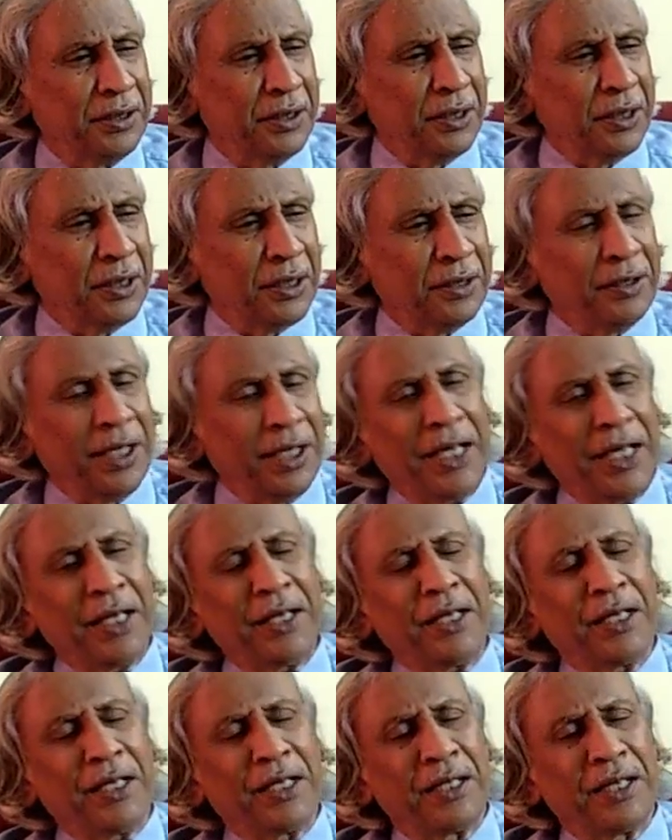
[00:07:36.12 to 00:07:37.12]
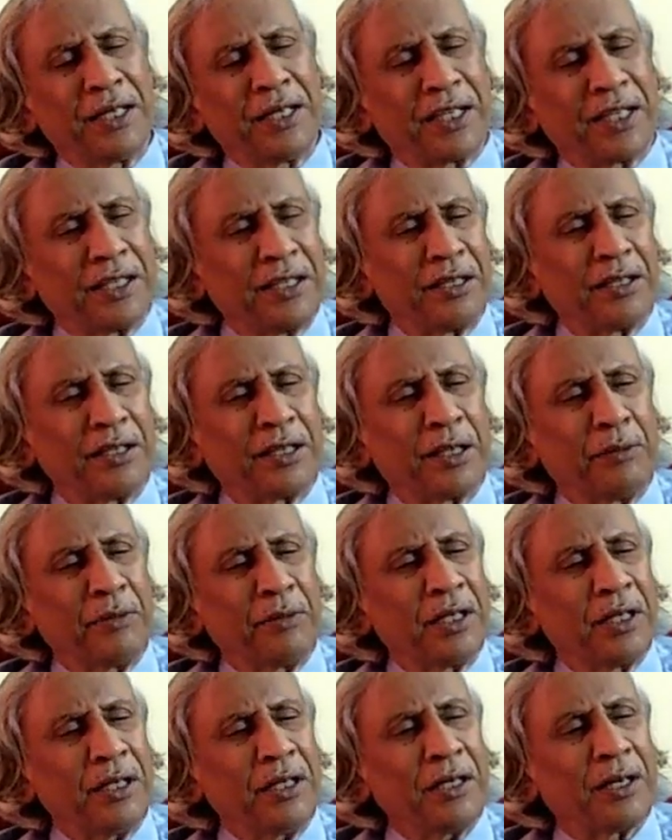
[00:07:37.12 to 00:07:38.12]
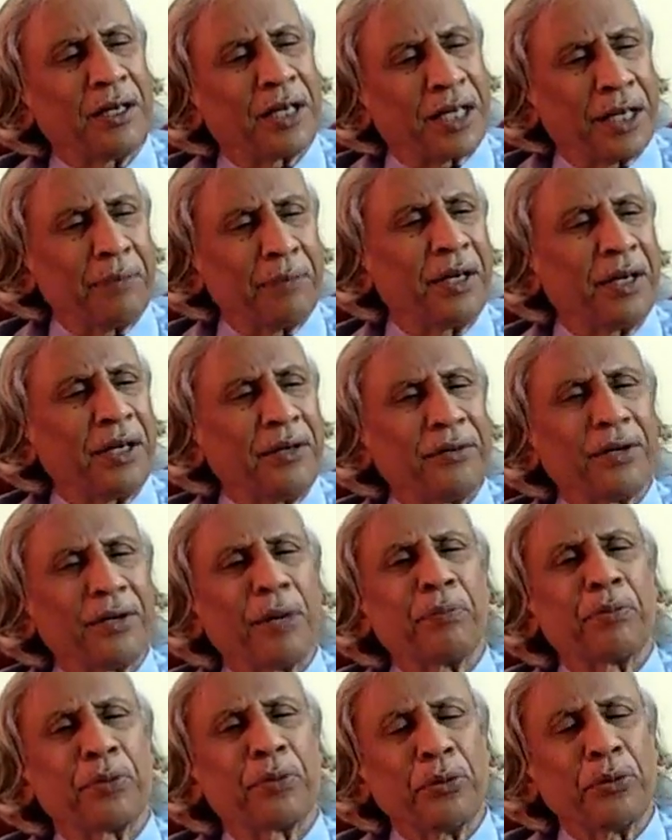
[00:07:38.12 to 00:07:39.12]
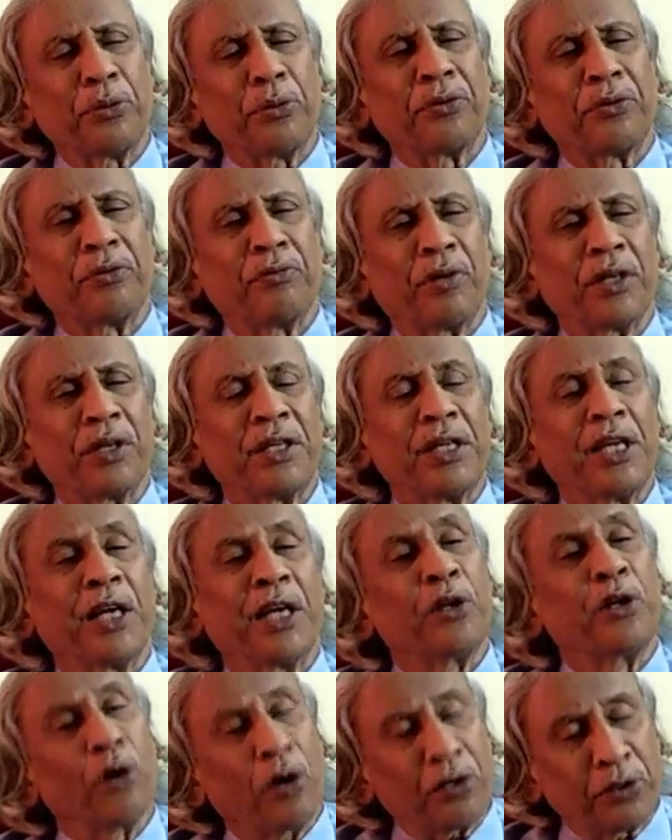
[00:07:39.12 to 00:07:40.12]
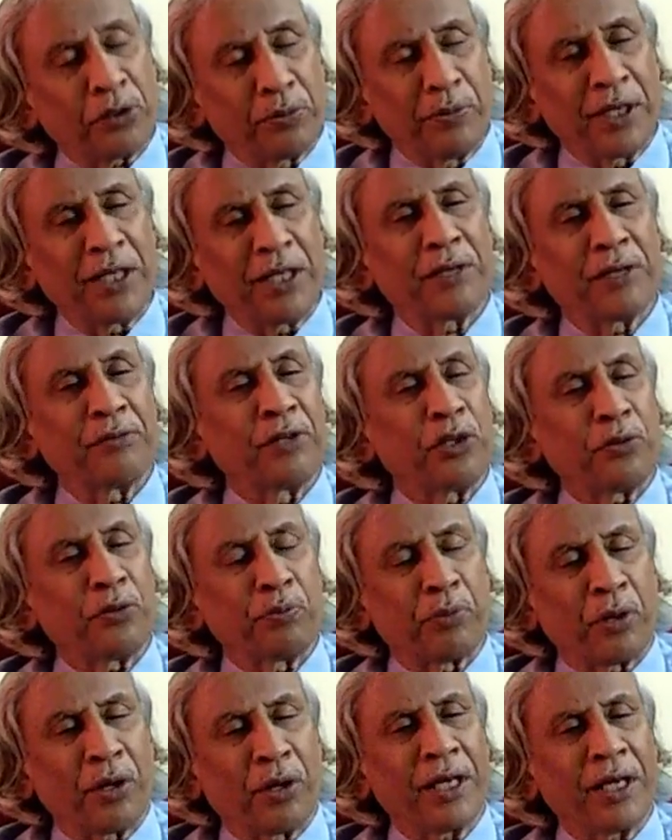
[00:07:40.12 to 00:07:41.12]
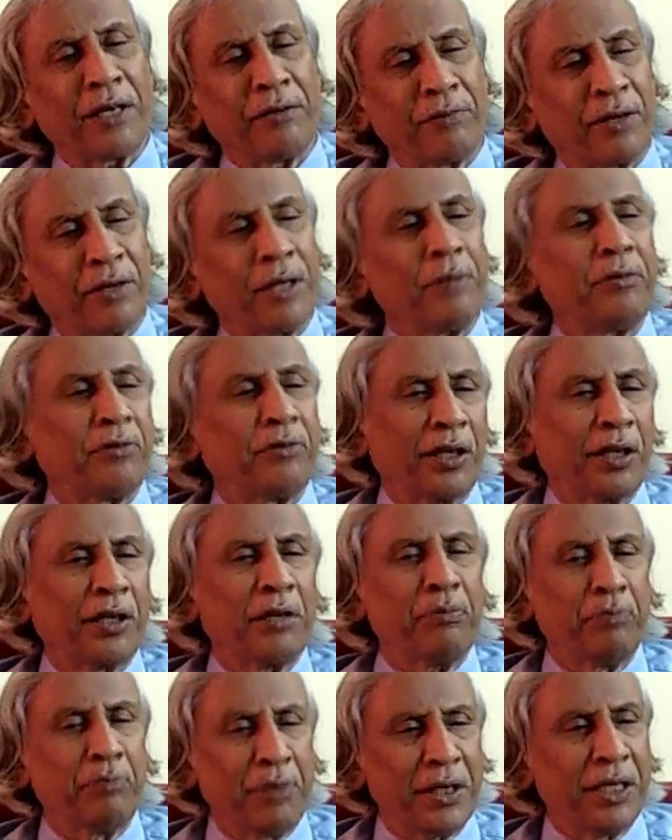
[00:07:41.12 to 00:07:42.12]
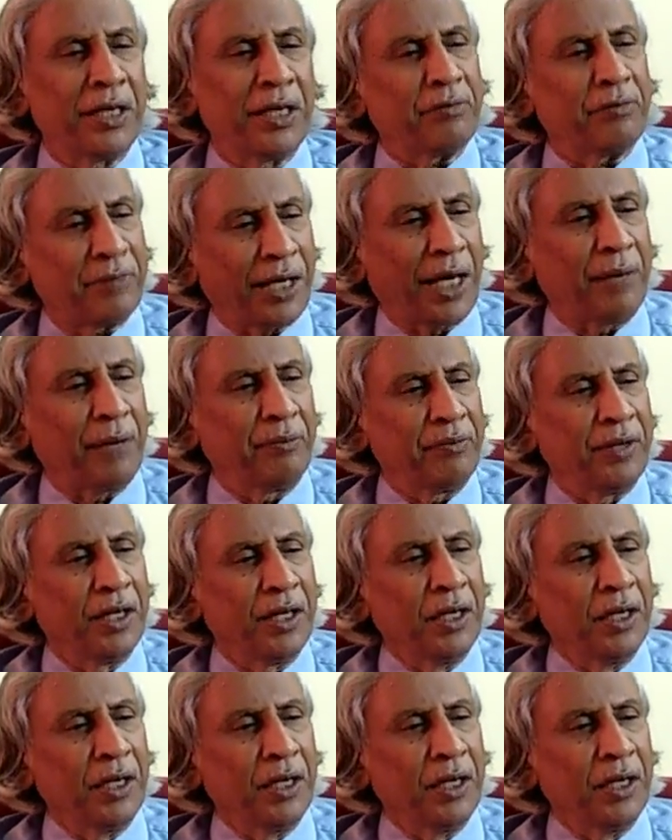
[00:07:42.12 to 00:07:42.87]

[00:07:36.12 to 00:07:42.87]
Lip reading: then the technical committee recommends, approves for the endorsement of this product for a certain period of time.